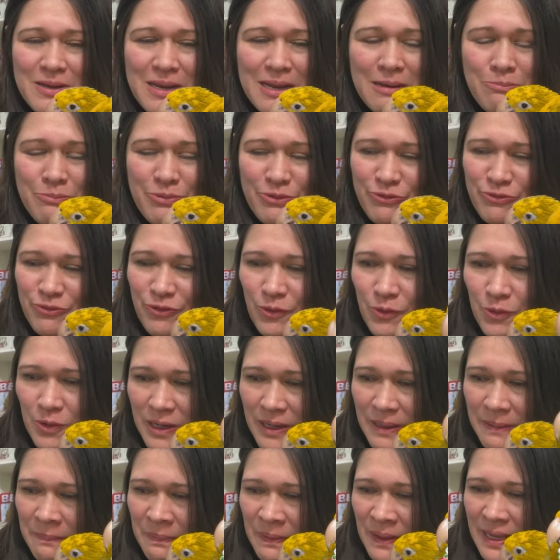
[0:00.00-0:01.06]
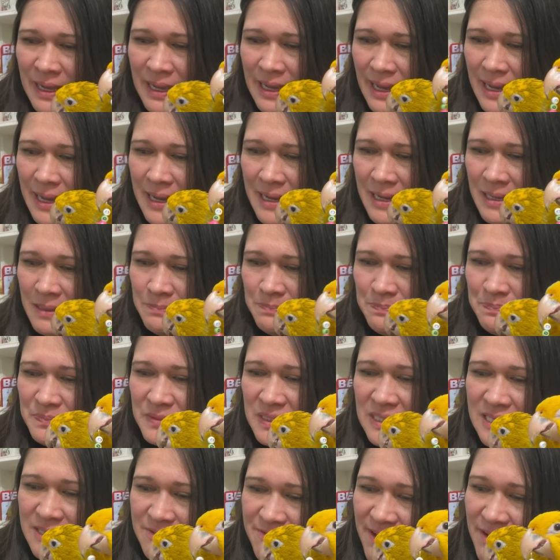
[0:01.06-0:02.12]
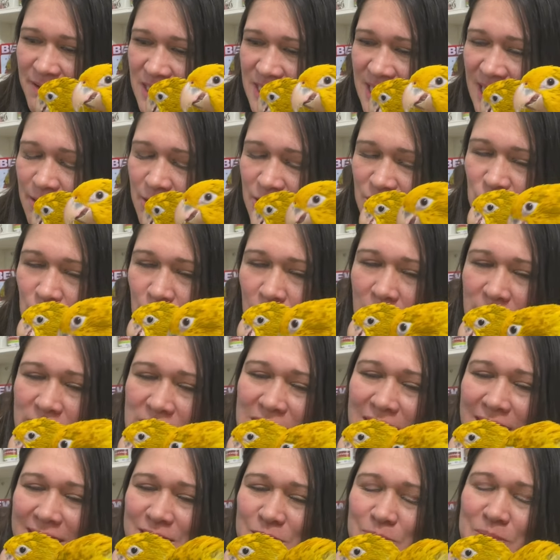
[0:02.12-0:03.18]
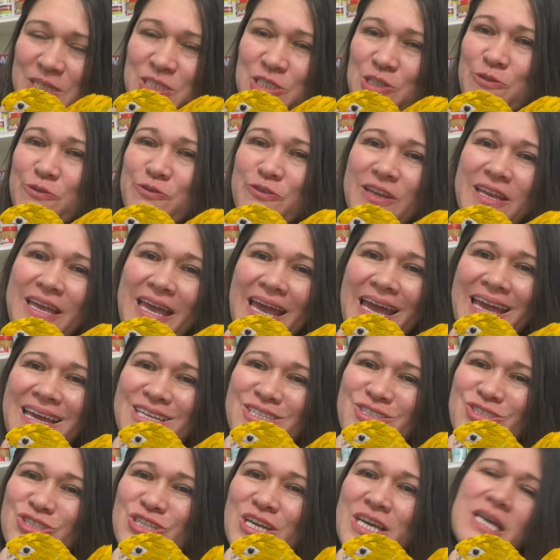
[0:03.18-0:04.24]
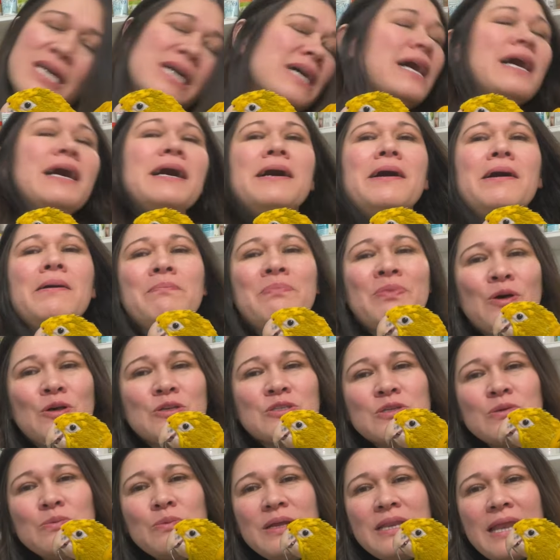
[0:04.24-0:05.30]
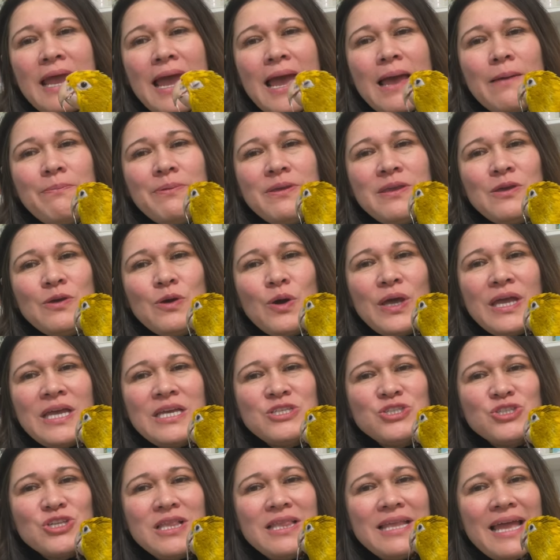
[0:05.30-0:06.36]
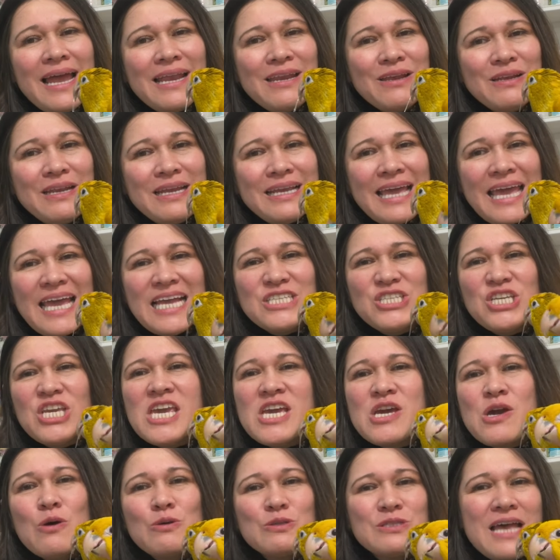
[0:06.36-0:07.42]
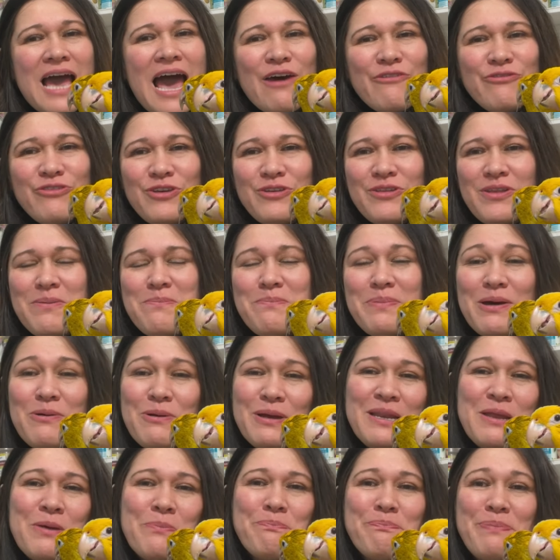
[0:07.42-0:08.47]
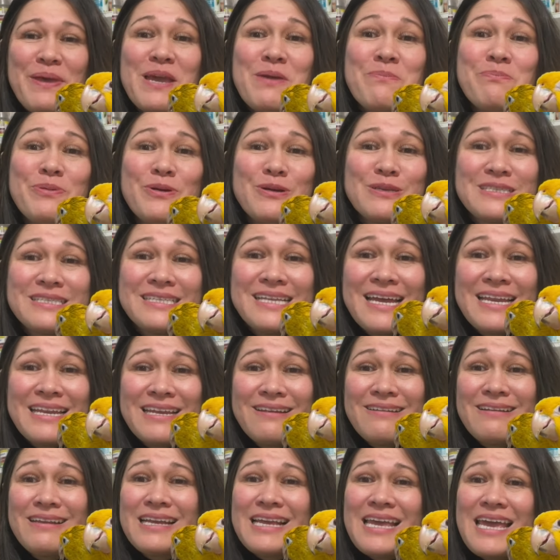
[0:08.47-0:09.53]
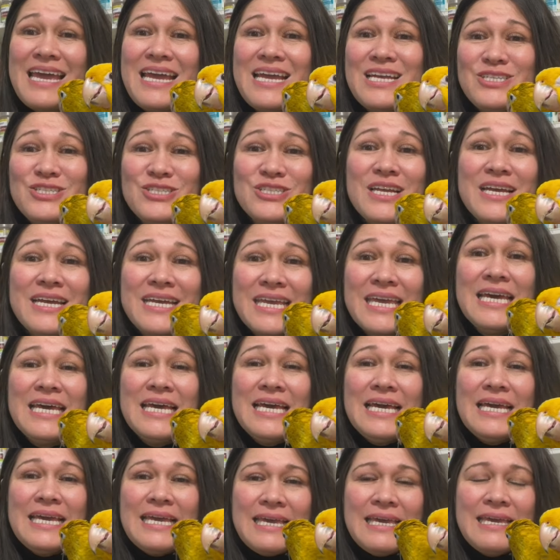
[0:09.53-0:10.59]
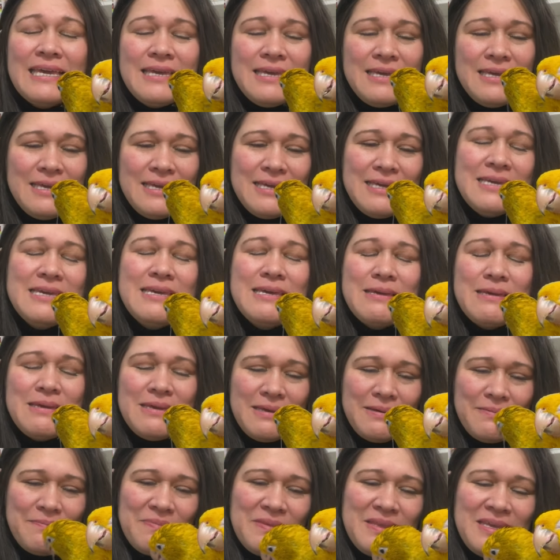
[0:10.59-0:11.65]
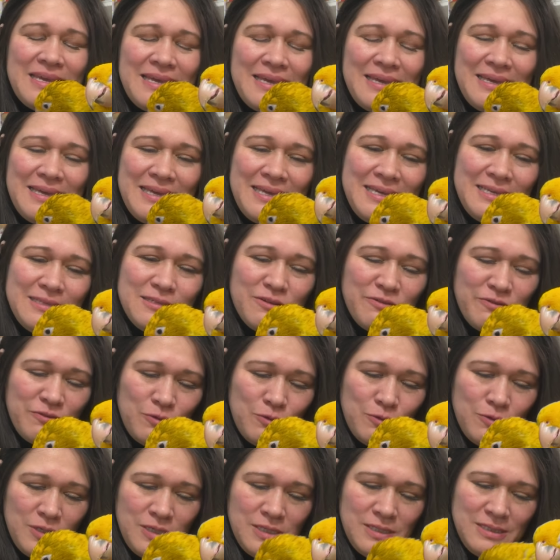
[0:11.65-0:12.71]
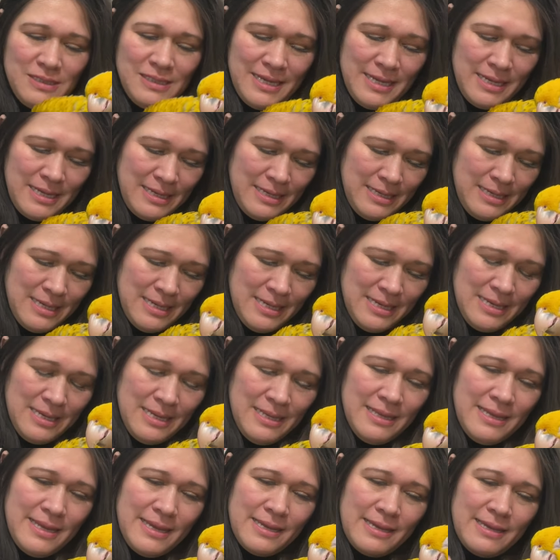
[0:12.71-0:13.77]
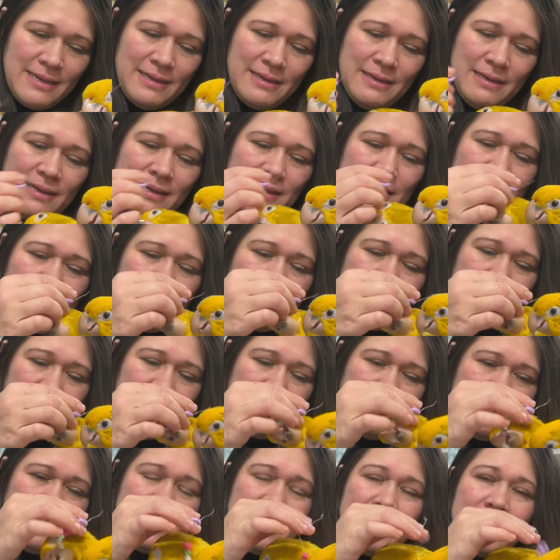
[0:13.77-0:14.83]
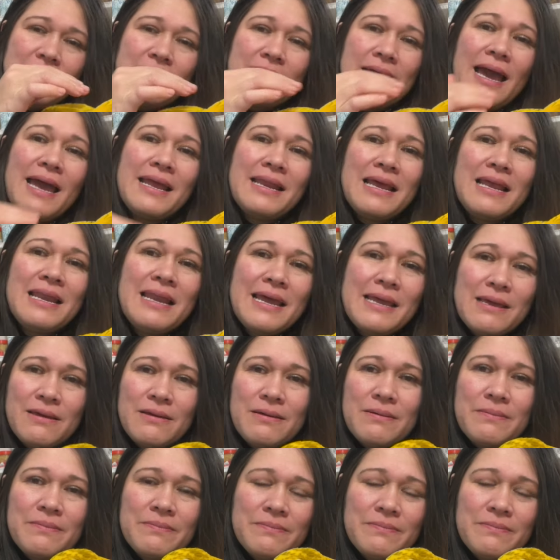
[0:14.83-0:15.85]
than before. He's very territorial, especially with the cage. Also when Happy or Angel land on the cage, he goes after them. But when the big birds land on the cage, like he's of course like he kind of like